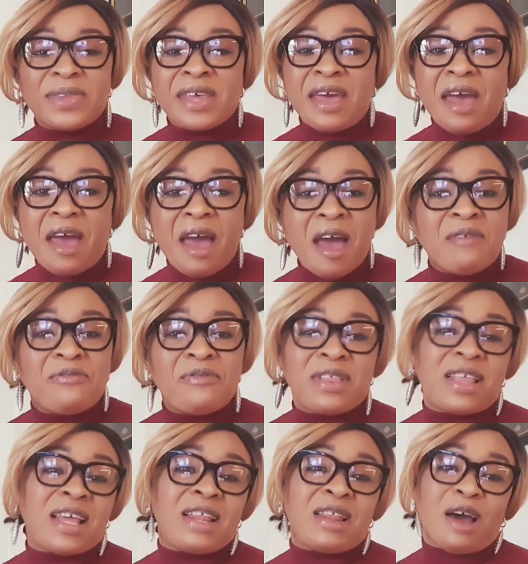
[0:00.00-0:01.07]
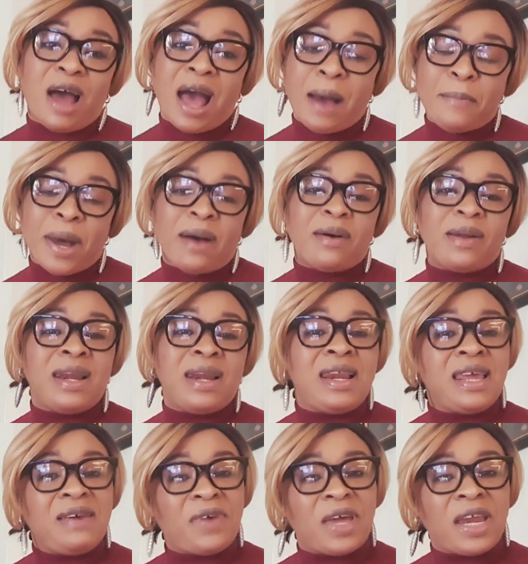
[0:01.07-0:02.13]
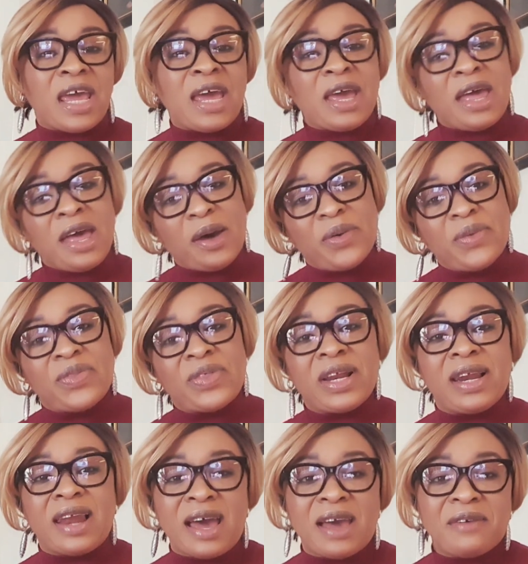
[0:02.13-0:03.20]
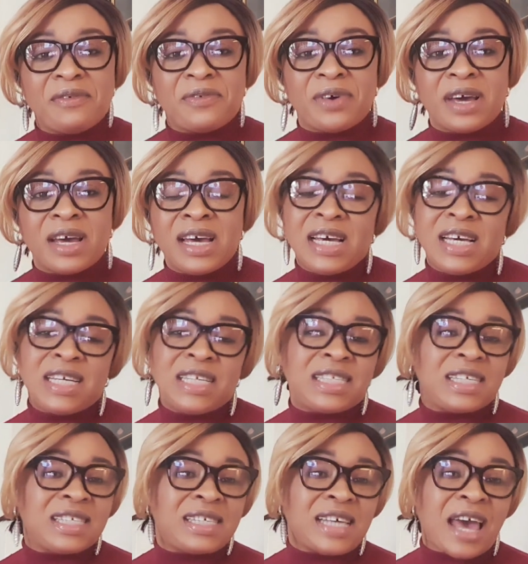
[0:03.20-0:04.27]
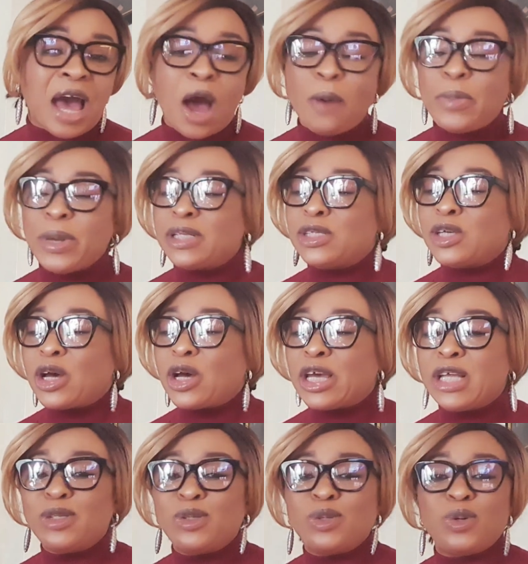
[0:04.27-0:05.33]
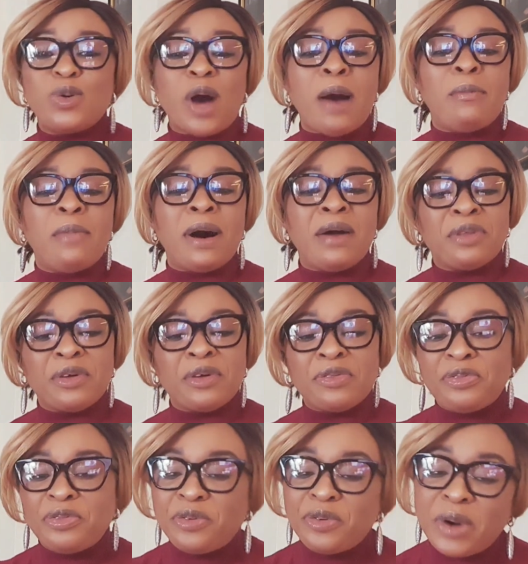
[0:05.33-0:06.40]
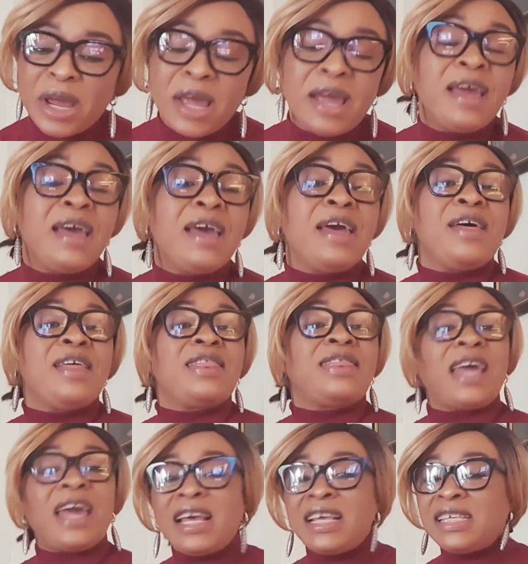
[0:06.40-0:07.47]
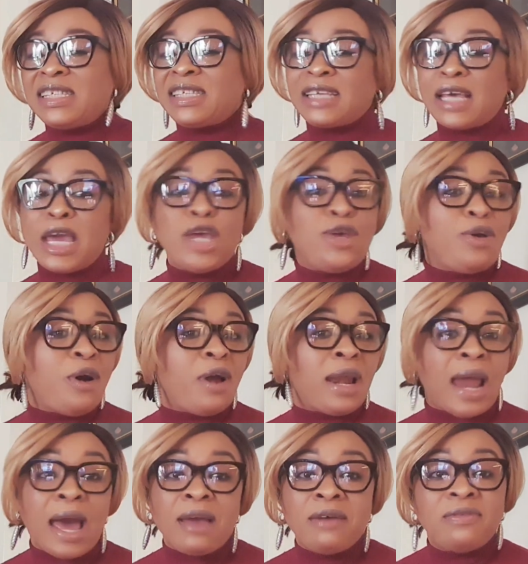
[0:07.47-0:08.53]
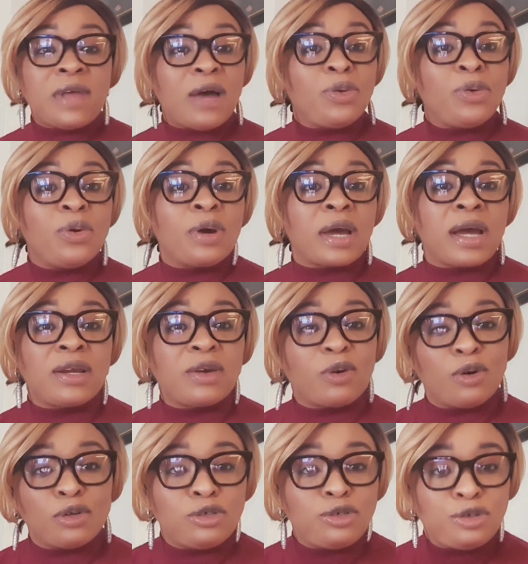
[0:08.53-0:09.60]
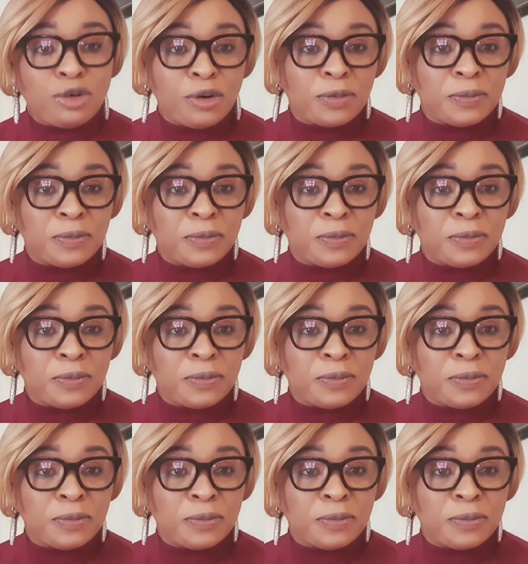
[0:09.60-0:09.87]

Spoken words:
Everything about living a healthy life. Today, I'll be talking to you about the 3 things in your life that you can control.